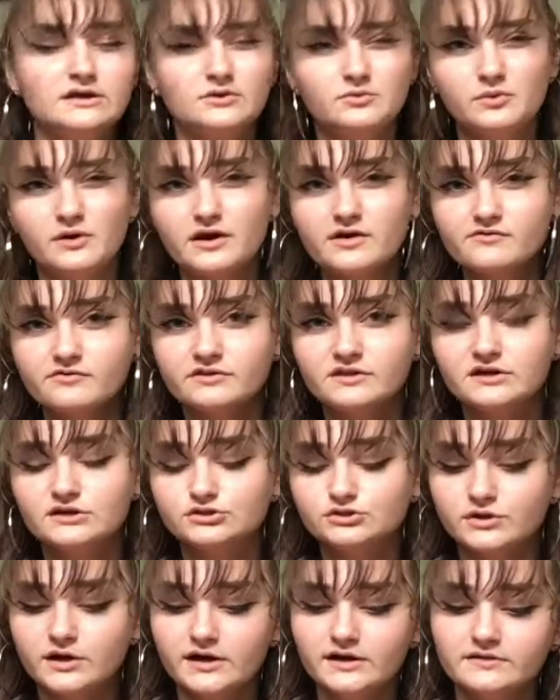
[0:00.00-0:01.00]
whatever they
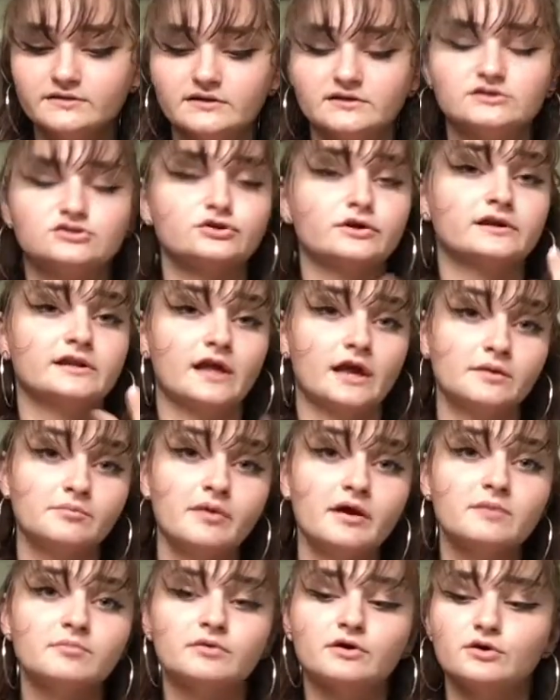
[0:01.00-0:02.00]
shred. They shred like
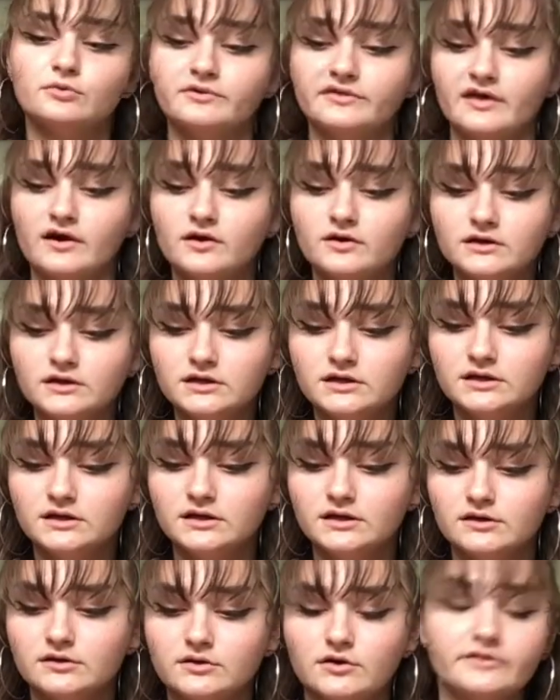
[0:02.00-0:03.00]
paper without eating
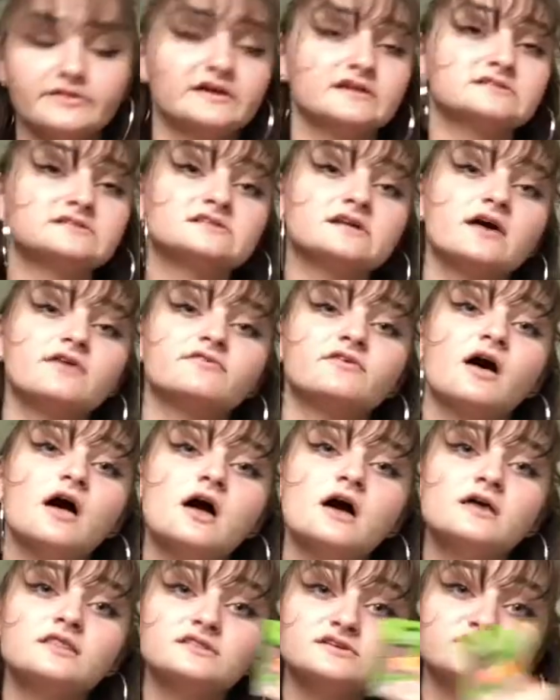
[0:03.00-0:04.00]
it and all that
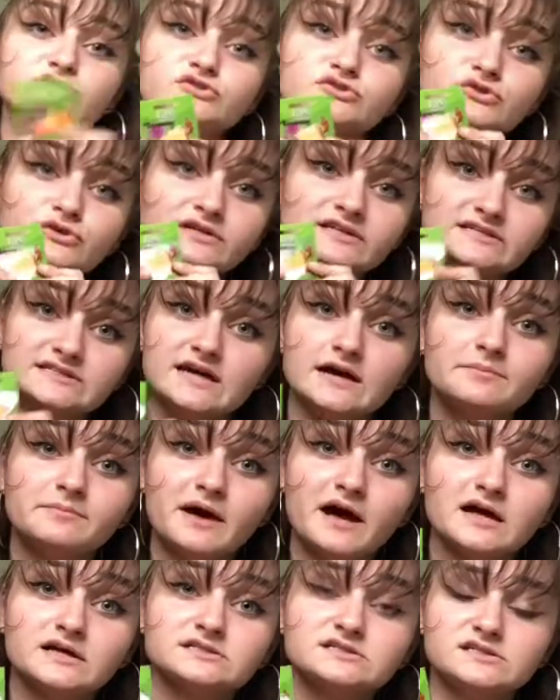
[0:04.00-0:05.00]
stuff. This is only $10,
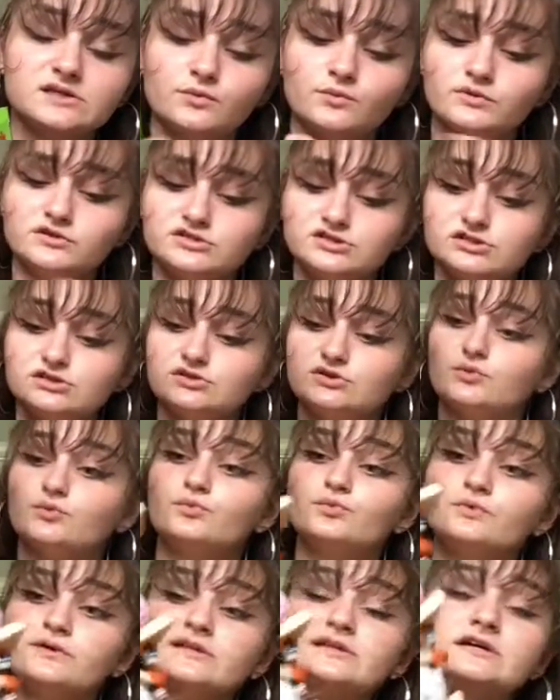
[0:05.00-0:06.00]
which is
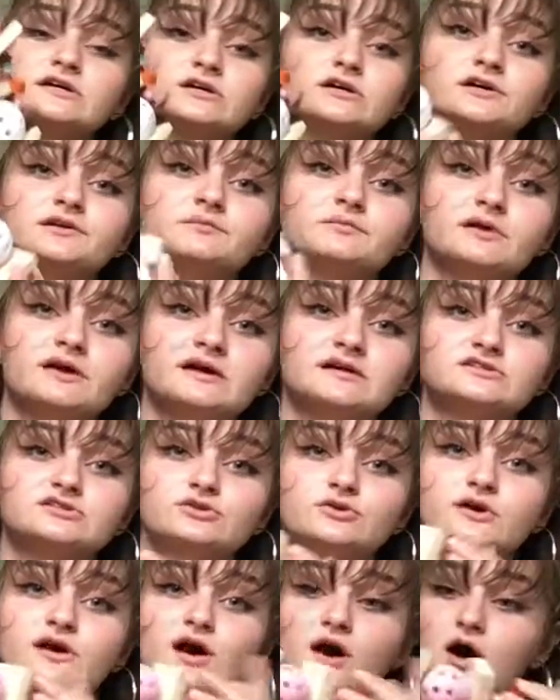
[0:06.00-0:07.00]
really good because you
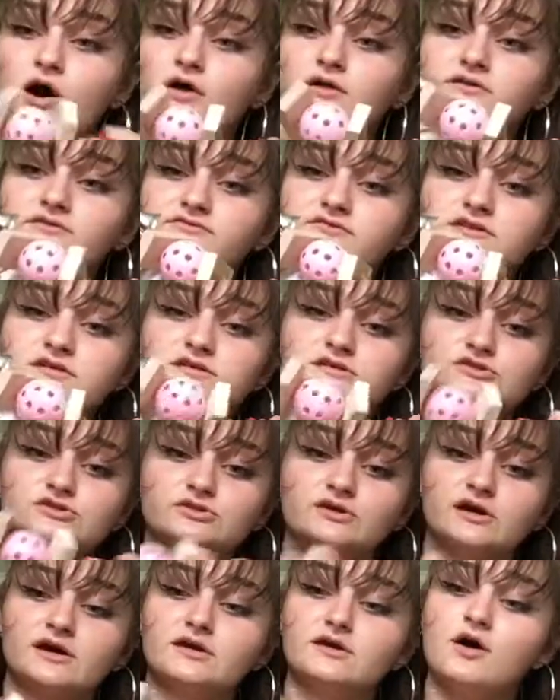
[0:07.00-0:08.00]
get all of these. You
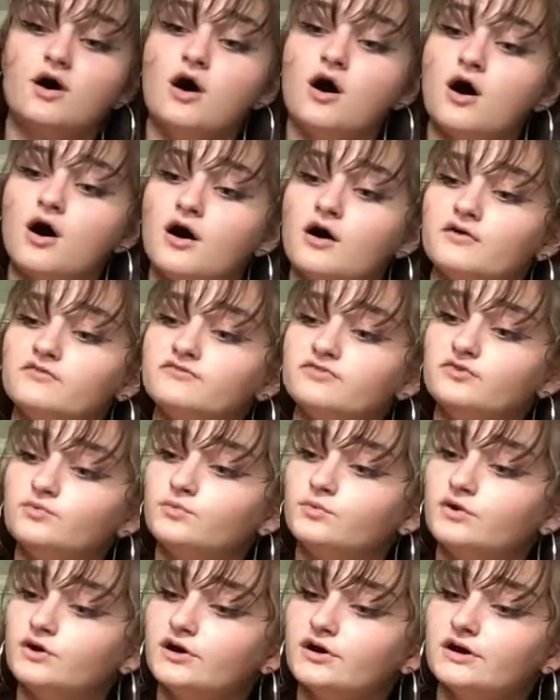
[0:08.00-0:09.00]
get all of the
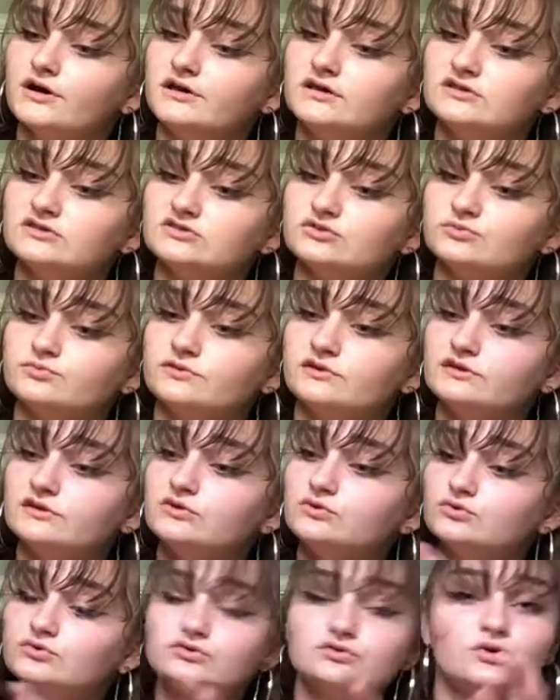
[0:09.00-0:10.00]
wood. It's a really
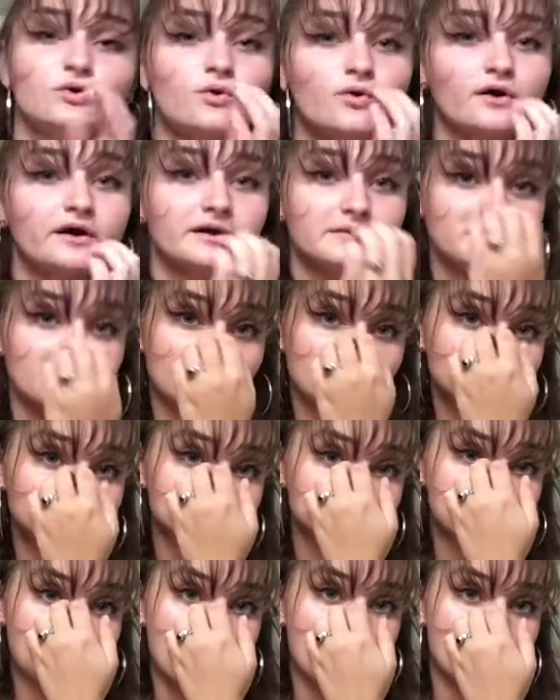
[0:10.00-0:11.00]
cool toy. It makes
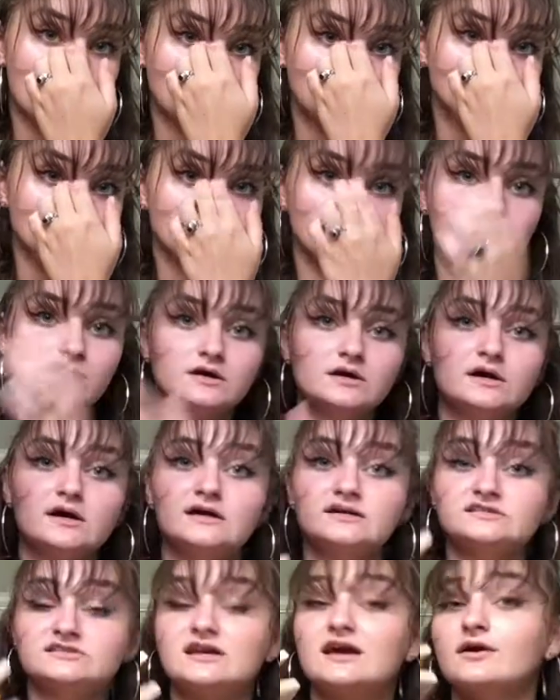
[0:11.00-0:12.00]
sound.
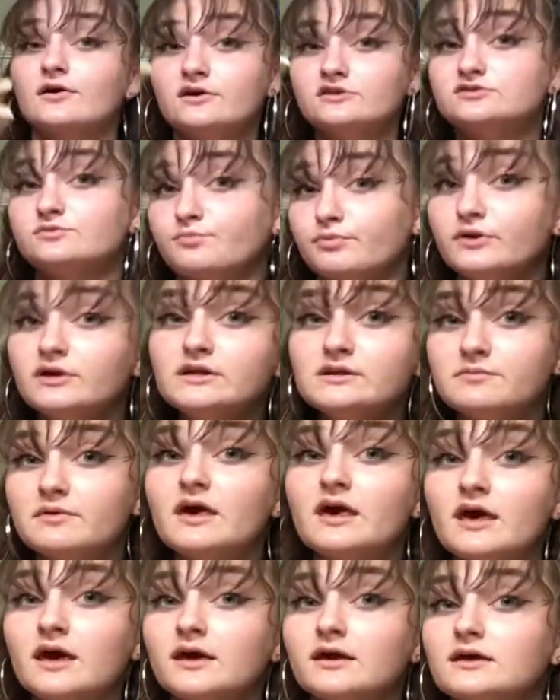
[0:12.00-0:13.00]
It's pretty
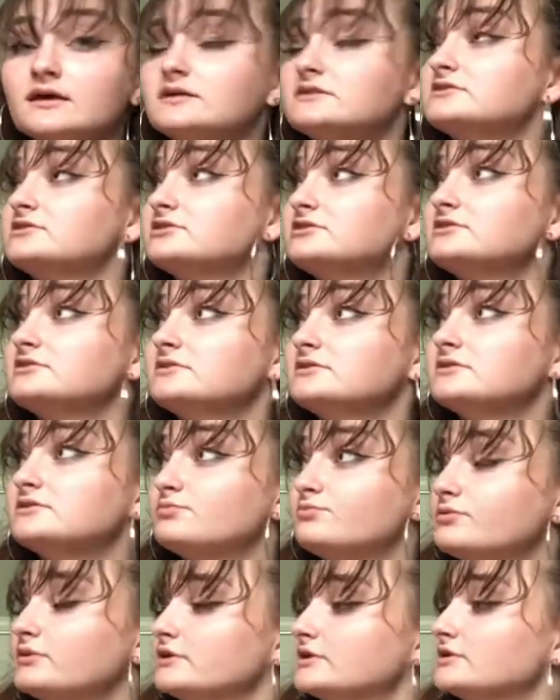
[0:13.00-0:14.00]
big. It's
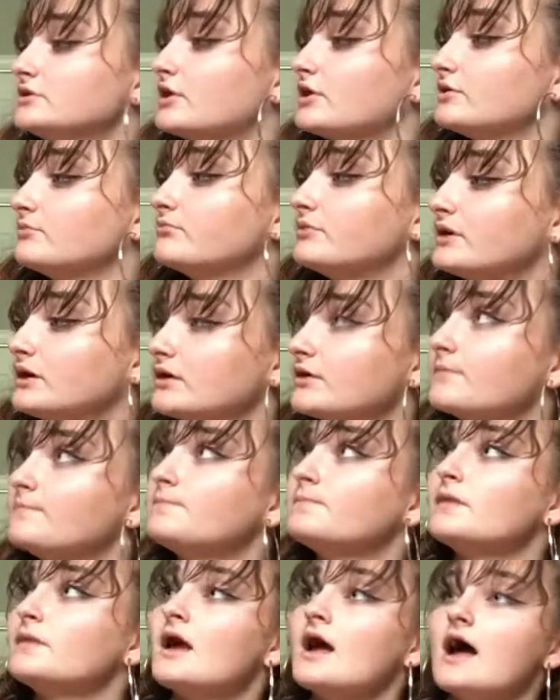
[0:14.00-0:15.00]
pretty darn big.
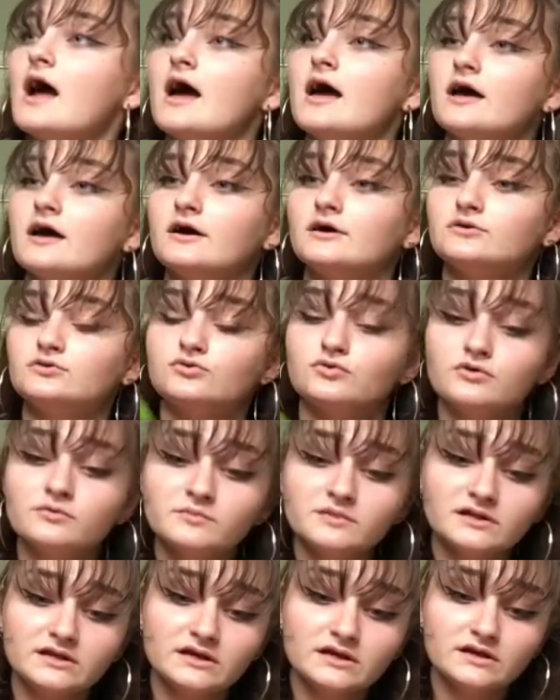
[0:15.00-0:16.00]
And
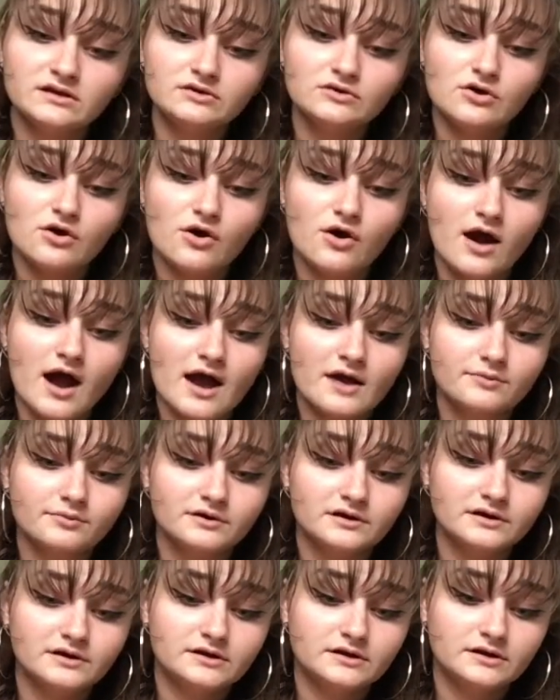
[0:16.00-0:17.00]
normally, you know, I
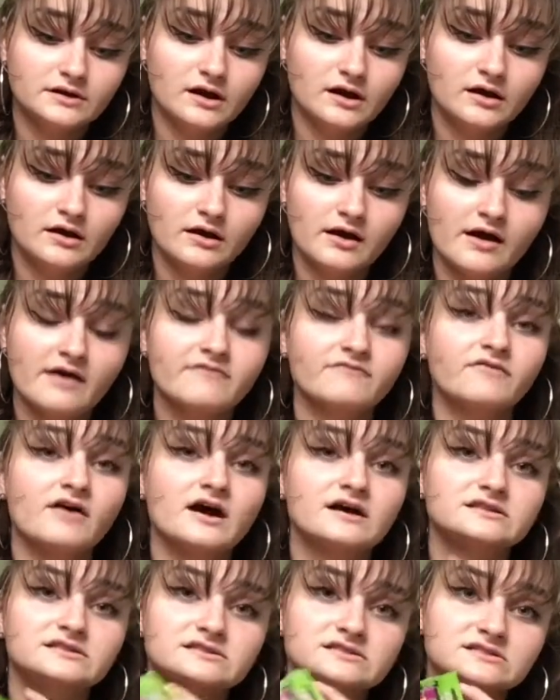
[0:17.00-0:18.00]
would
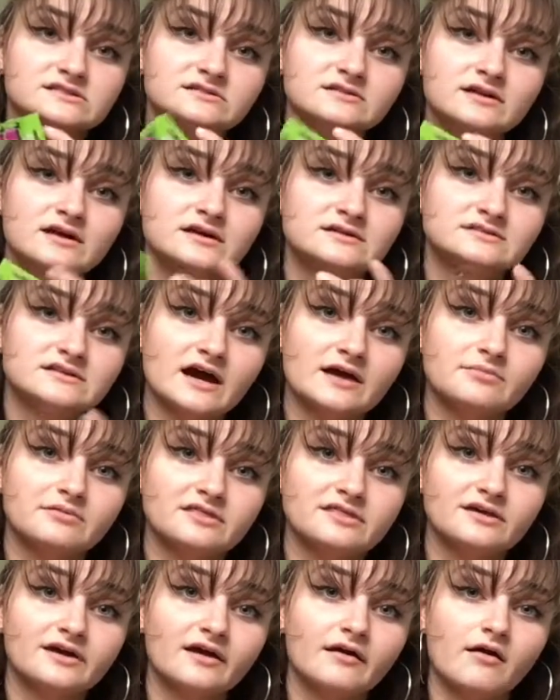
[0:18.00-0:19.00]
find this type of
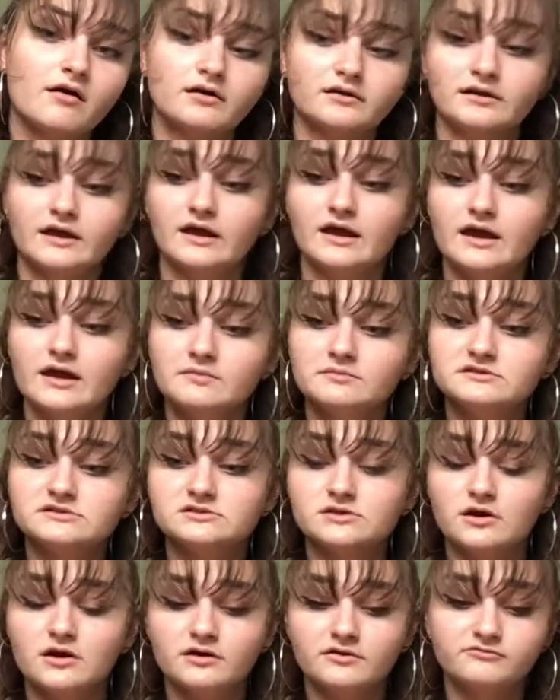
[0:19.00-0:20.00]
thing on like
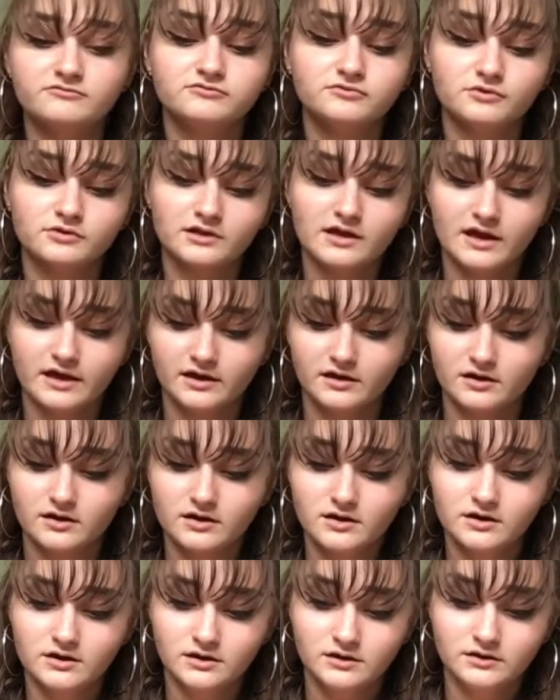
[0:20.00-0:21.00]
Amazon for like
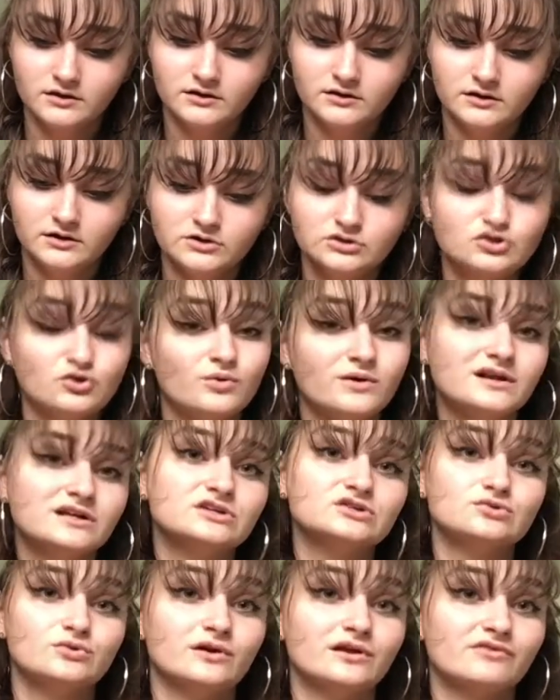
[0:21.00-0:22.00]

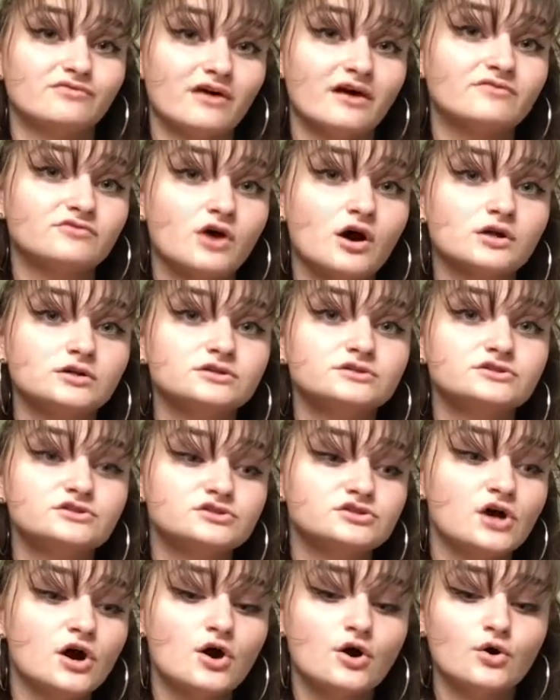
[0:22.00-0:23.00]
$20–25.
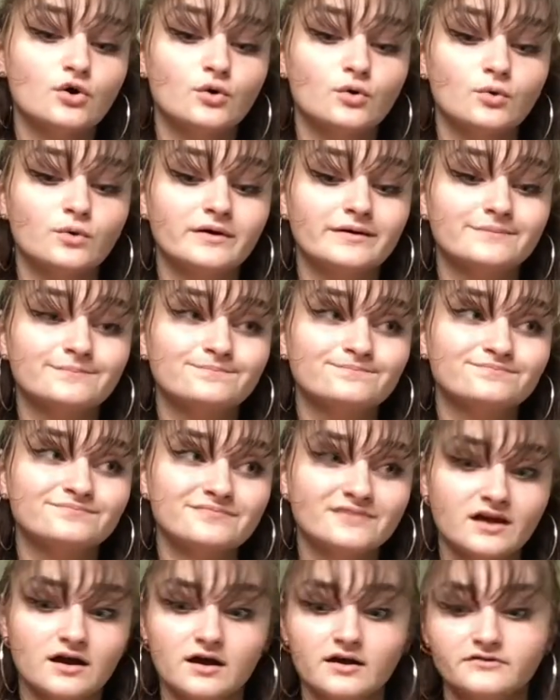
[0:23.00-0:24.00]
So
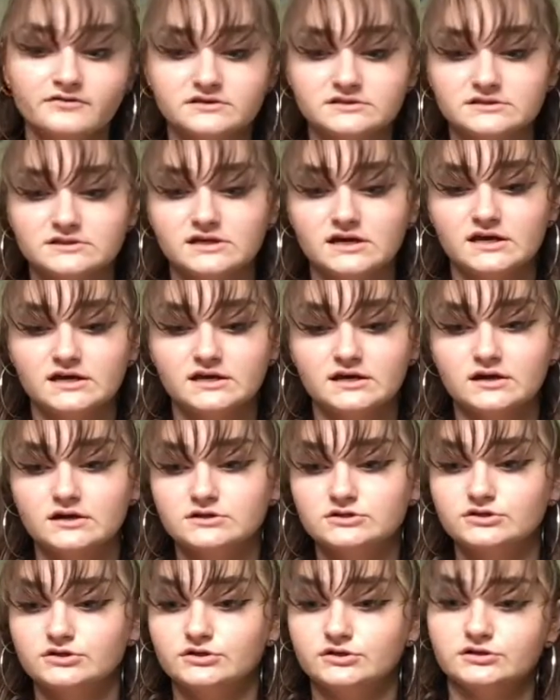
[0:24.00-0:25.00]
obviously I got a
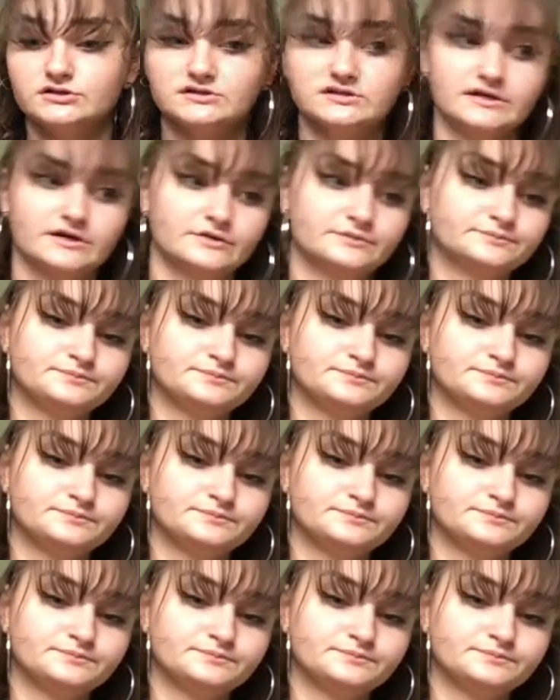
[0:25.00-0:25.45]
good deal.